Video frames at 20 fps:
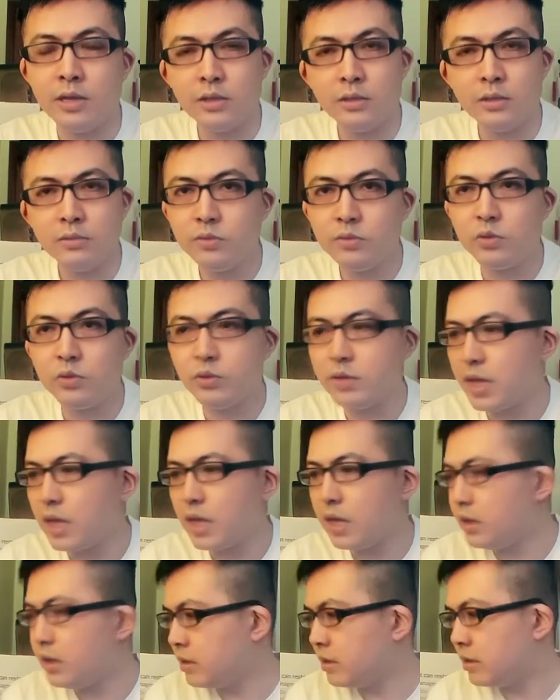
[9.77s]

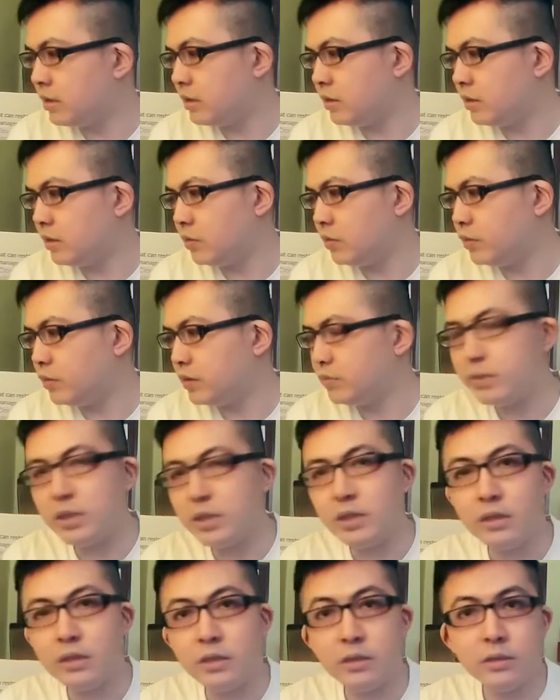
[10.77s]
Today we'll
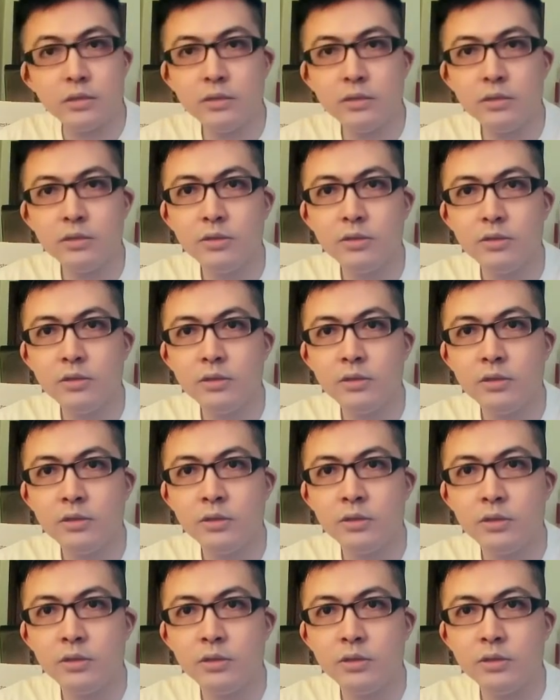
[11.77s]
be
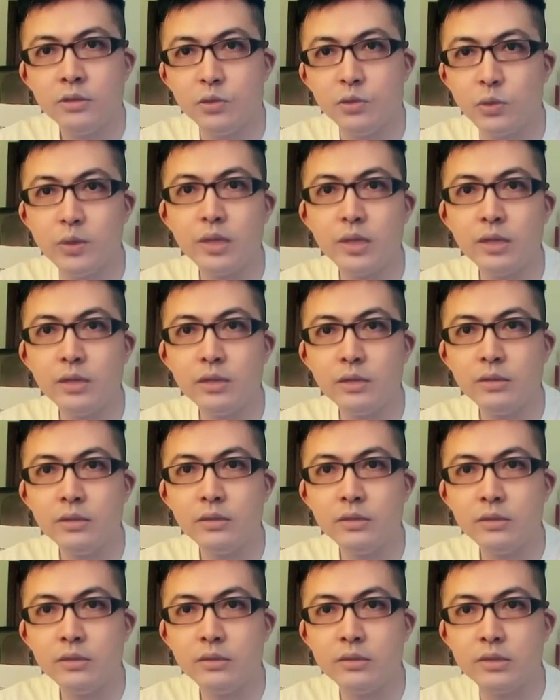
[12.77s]

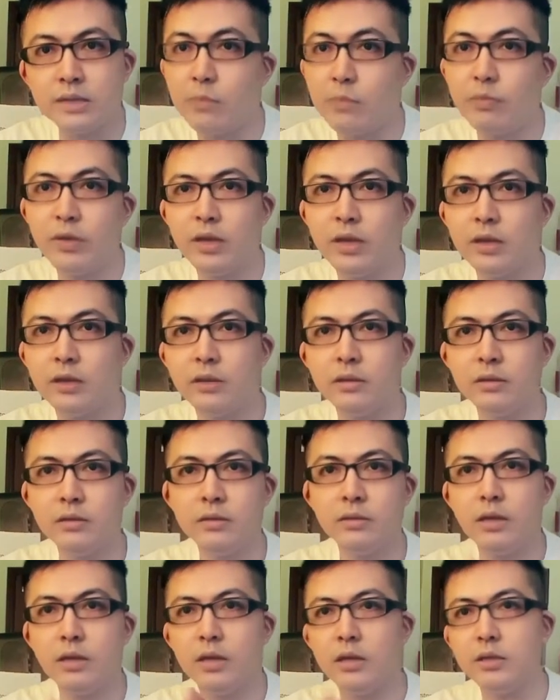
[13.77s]
doing something
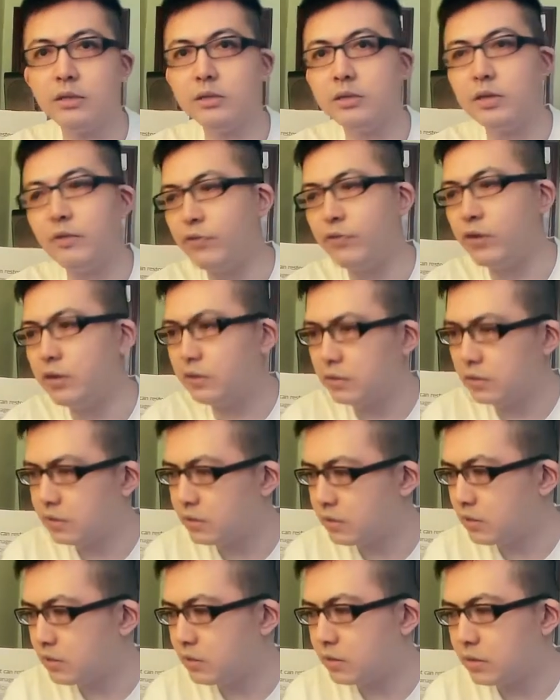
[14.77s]
a little different.
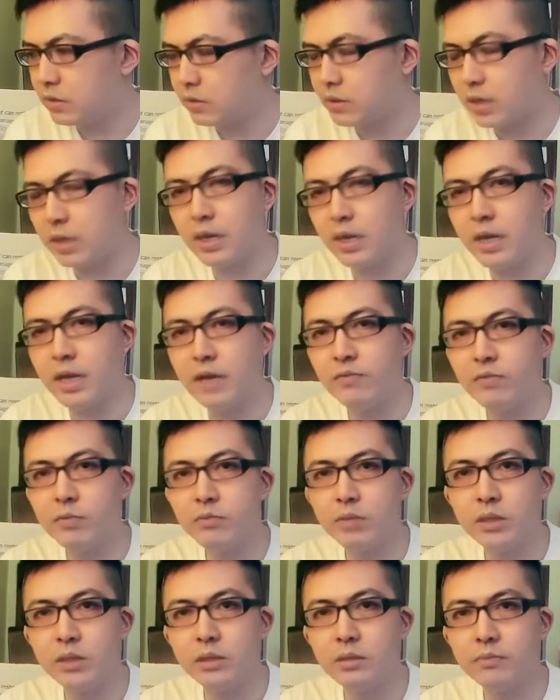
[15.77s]
Okay, I haven't
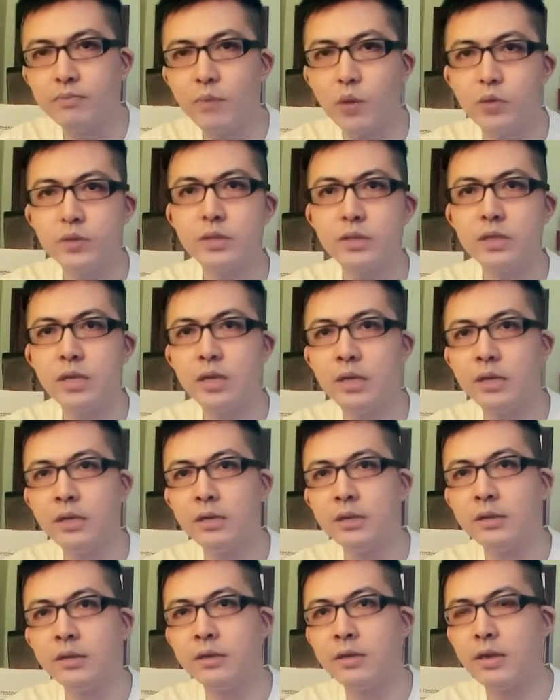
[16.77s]
been
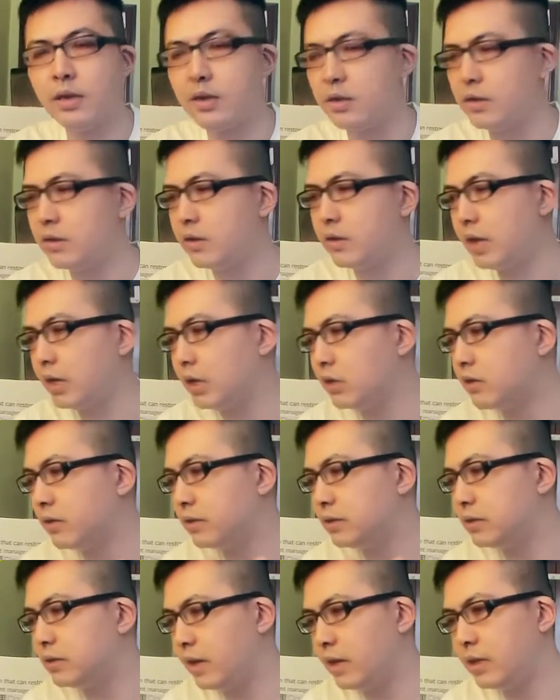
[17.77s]
posting any
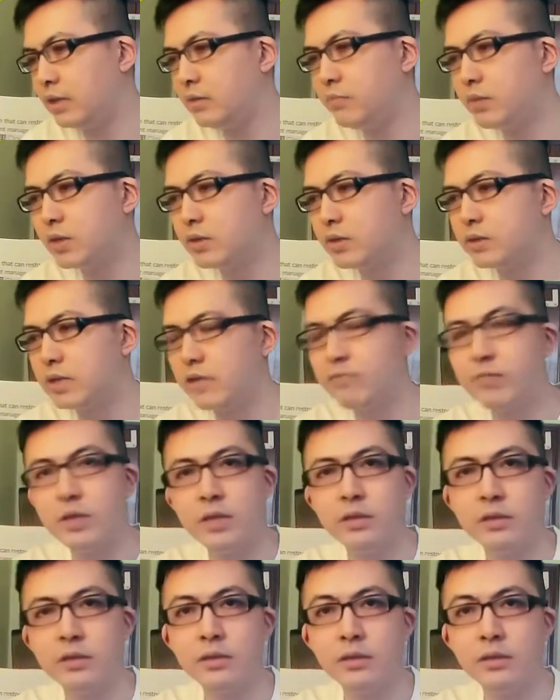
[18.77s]
content because I've been